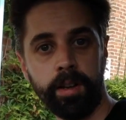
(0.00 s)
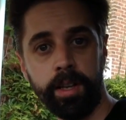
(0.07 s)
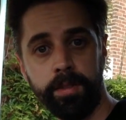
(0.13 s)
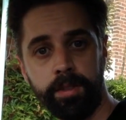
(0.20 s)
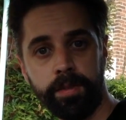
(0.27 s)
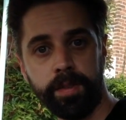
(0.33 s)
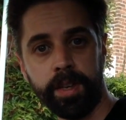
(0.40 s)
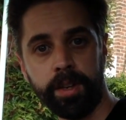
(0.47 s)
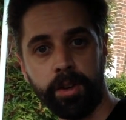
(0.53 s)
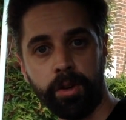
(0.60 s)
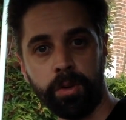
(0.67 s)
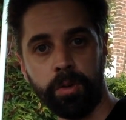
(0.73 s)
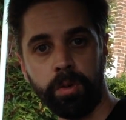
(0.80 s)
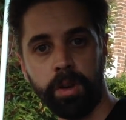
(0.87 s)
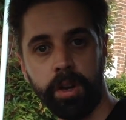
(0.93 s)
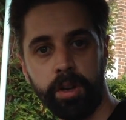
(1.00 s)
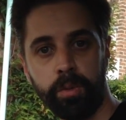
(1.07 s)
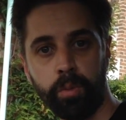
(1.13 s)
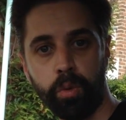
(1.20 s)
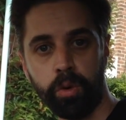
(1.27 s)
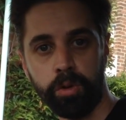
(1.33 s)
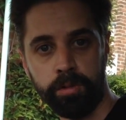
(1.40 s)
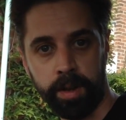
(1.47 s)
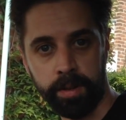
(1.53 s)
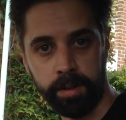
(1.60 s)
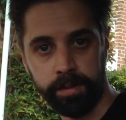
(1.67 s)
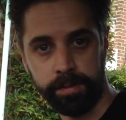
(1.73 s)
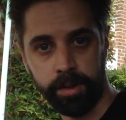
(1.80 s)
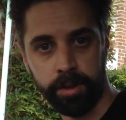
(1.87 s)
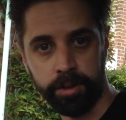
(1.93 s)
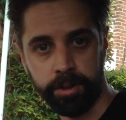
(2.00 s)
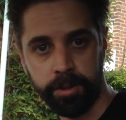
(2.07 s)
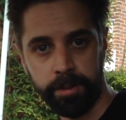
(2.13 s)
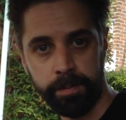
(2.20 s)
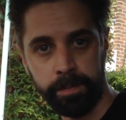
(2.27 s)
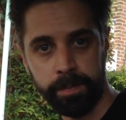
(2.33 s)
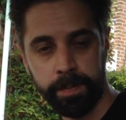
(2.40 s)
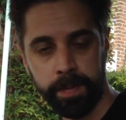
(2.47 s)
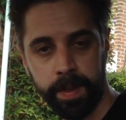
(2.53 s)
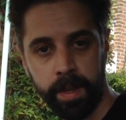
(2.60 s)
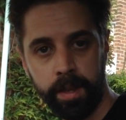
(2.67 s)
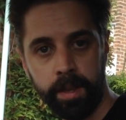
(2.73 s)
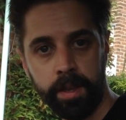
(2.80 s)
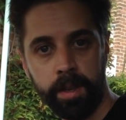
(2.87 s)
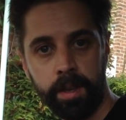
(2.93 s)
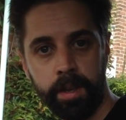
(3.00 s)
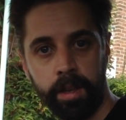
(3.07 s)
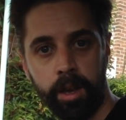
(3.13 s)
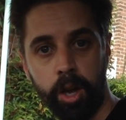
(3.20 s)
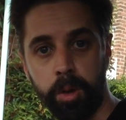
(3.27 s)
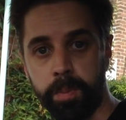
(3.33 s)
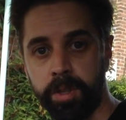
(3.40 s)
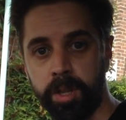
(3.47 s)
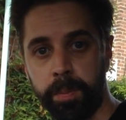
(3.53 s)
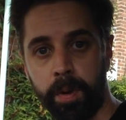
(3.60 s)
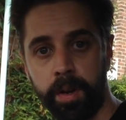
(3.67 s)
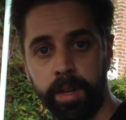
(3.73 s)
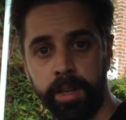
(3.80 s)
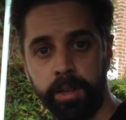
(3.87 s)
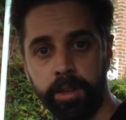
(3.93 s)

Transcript: leave the vehicle and walk round the front. Open the bonnet